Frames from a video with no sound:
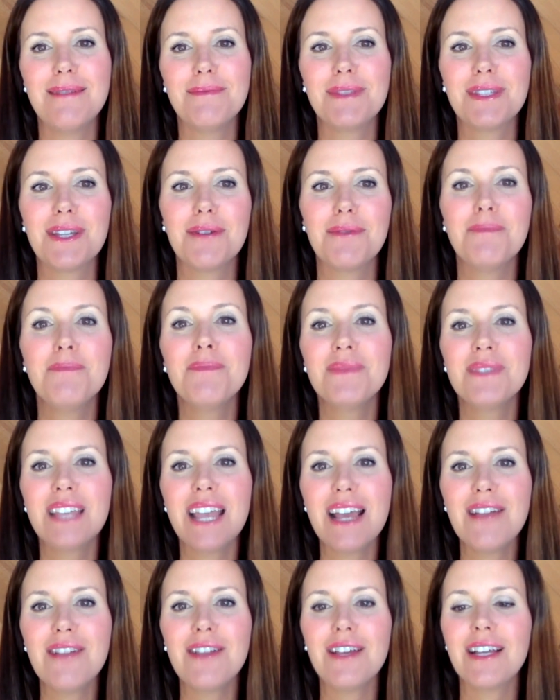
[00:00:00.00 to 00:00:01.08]
So
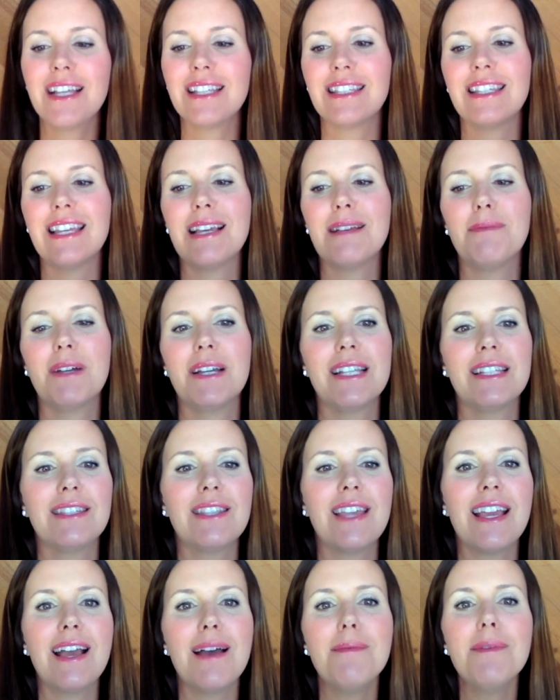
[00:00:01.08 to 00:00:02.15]
take a look at snake plants.
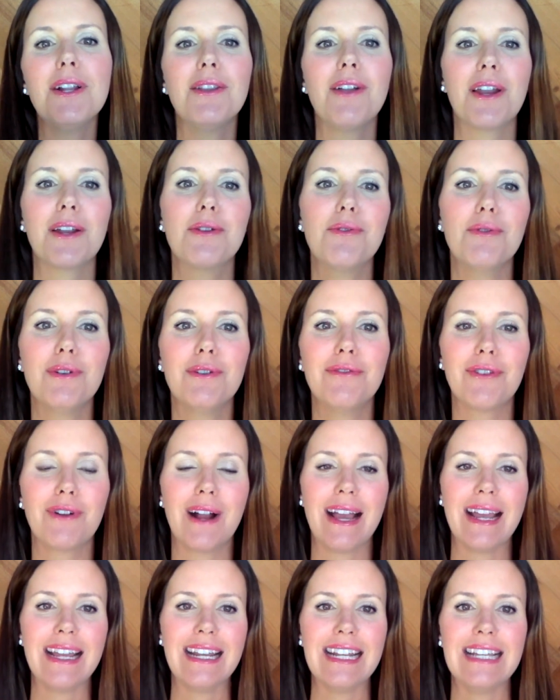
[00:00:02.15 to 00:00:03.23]
They come in a lot of cool
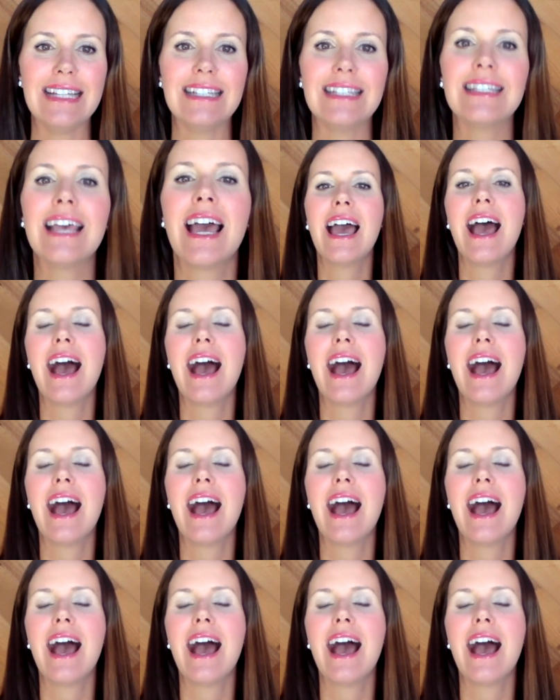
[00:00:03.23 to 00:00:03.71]
varieties.